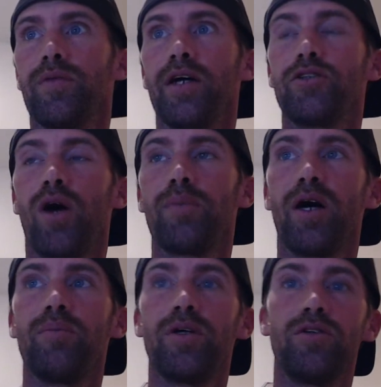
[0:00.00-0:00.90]
That
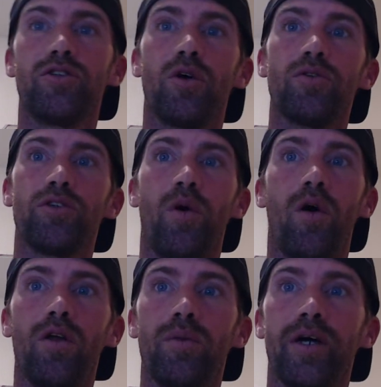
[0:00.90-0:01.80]
drop-down menu shows you
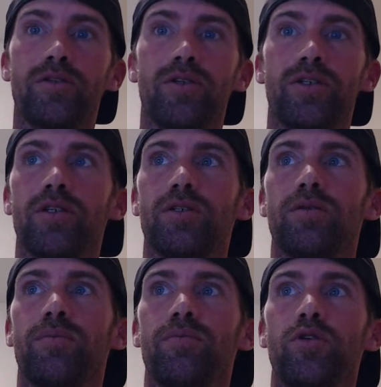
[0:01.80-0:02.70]
all the
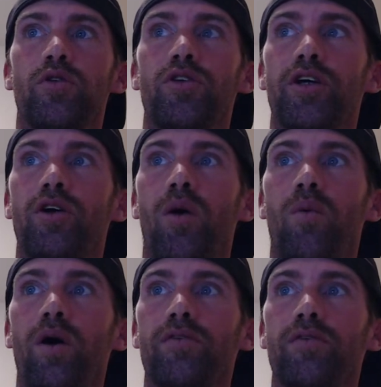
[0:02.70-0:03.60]
matrices. You click
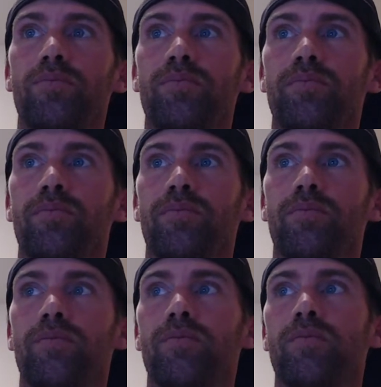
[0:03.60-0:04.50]
on one of them,
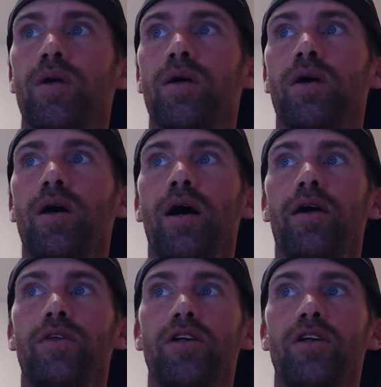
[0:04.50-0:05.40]

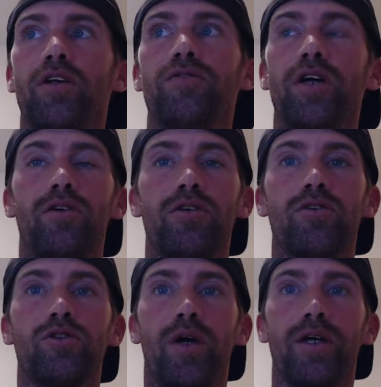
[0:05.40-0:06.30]
and then you have to enter
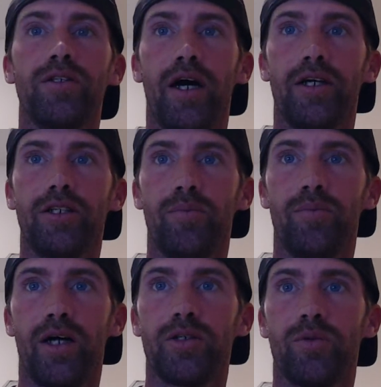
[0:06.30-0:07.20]
your transaction
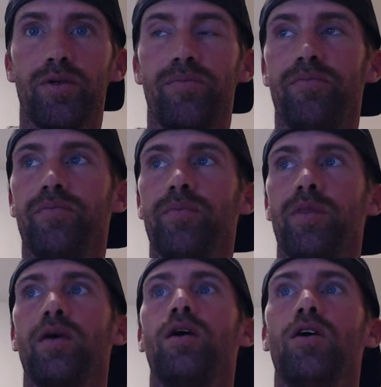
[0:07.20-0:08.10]
password.
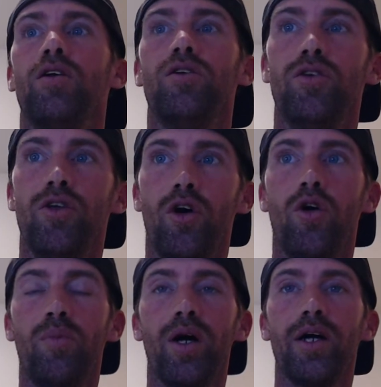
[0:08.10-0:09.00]

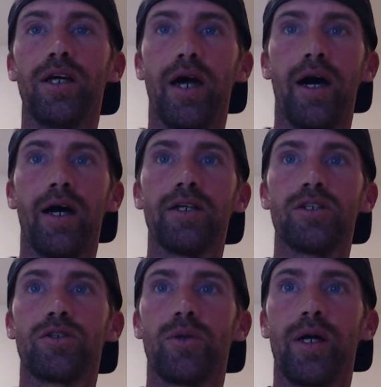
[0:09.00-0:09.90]
Nobody has
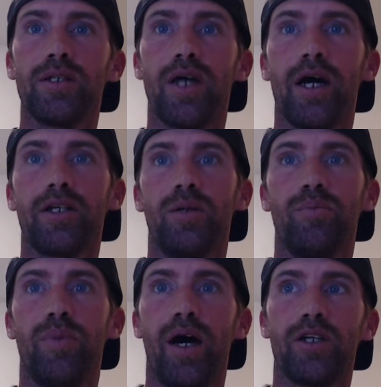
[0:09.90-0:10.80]
a
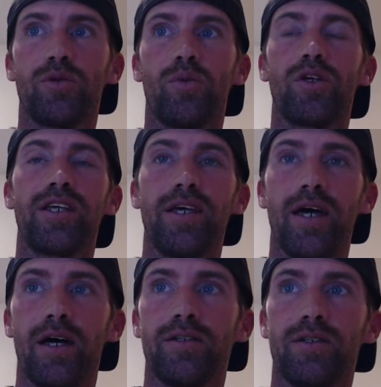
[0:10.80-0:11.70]
transaction password
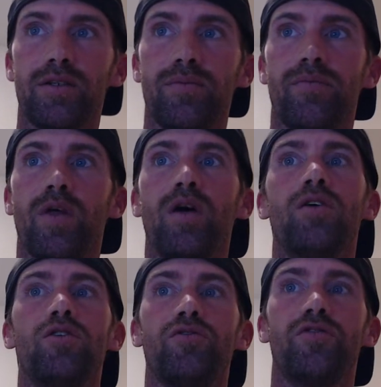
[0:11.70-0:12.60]
yet.
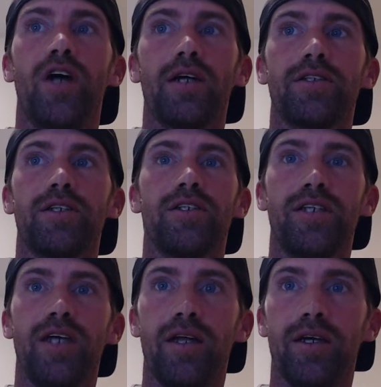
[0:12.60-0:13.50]
You've got to
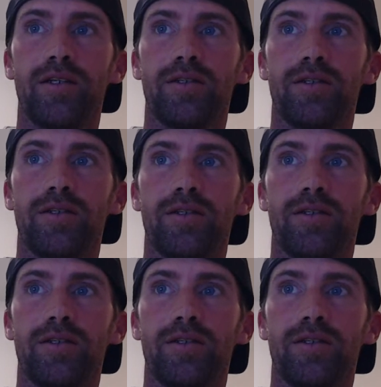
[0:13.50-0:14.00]
set it.